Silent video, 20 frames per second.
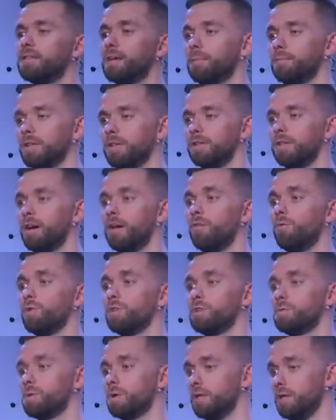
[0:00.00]
time the dove
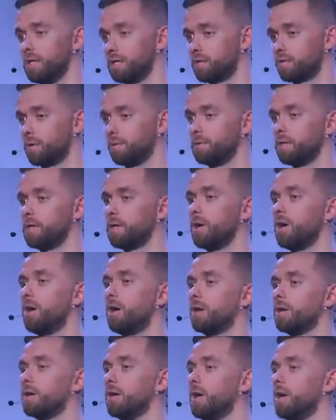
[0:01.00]
was released from the
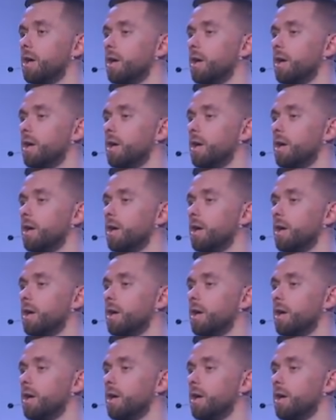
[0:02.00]
ark,